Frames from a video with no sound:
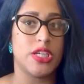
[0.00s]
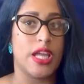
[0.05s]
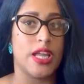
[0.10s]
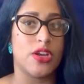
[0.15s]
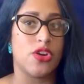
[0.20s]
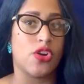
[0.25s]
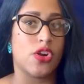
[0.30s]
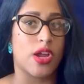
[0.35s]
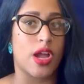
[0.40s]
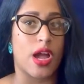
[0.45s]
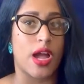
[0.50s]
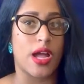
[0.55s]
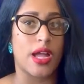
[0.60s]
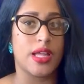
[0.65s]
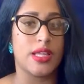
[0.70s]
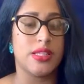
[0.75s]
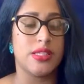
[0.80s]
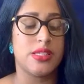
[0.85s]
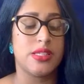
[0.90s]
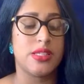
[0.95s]
and your
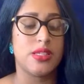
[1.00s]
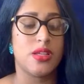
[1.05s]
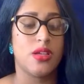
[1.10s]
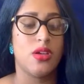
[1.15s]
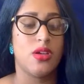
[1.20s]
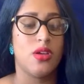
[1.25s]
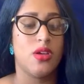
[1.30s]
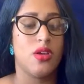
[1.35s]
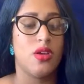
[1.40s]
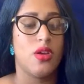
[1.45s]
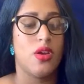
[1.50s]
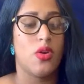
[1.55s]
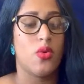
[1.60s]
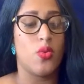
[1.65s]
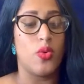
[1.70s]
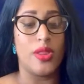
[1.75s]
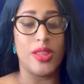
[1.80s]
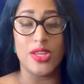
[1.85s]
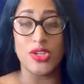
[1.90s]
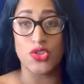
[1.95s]
guides,
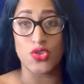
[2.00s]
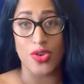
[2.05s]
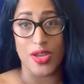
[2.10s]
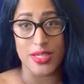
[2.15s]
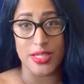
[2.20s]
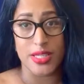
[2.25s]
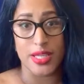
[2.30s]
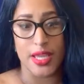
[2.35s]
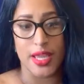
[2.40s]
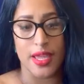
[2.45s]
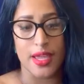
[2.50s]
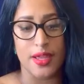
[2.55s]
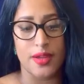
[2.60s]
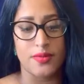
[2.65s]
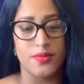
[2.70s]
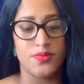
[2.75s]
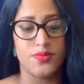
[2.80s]
really trusting it.